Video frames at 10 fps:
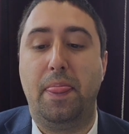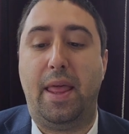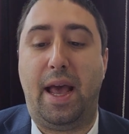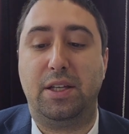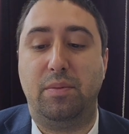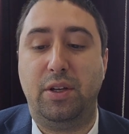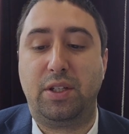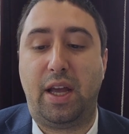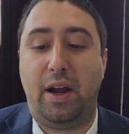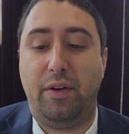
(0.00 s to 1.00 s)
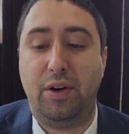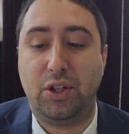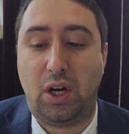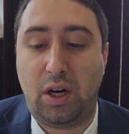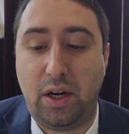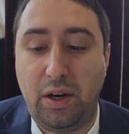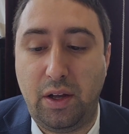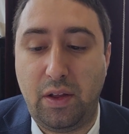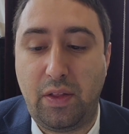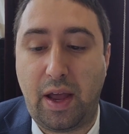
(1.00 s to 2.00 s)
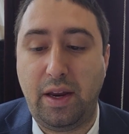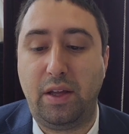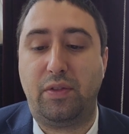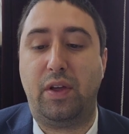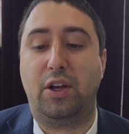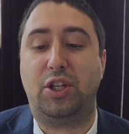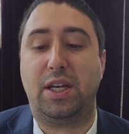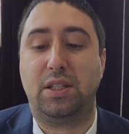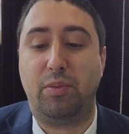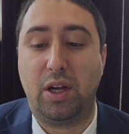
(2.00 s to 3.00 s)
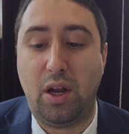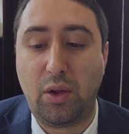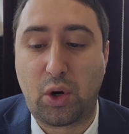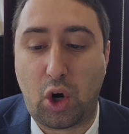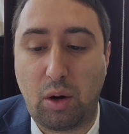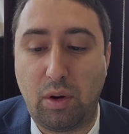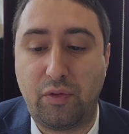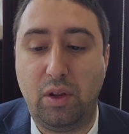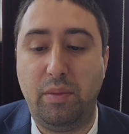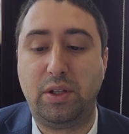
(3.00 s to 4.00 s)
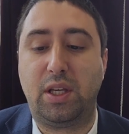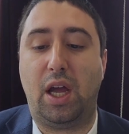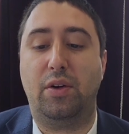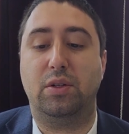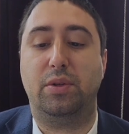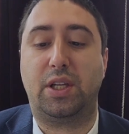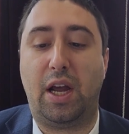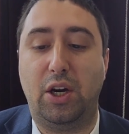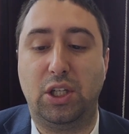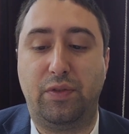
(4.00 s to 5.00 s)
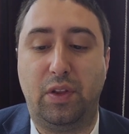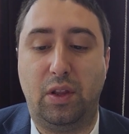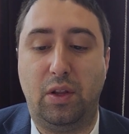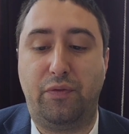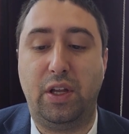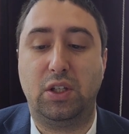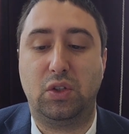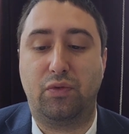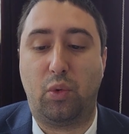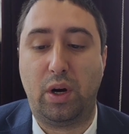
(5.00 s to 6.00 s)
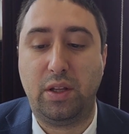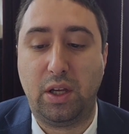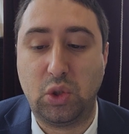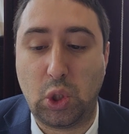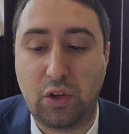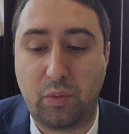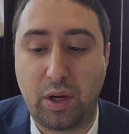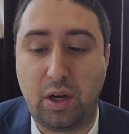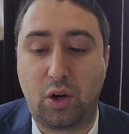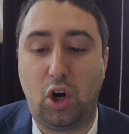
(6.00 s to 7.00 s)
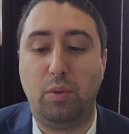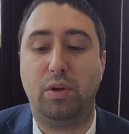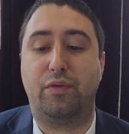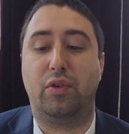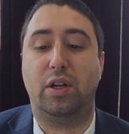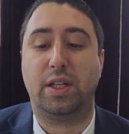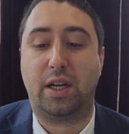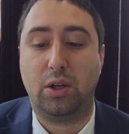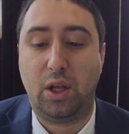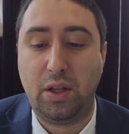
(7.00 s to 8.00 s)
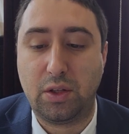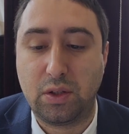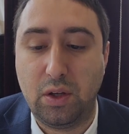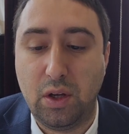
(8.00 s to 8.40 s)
has a miscarriage on the 80th day, she has to bring another carbon for the miscarriage. The miscarriage, if the fetus is 40 days old, to bring a carbon for it, it's like a lettuce.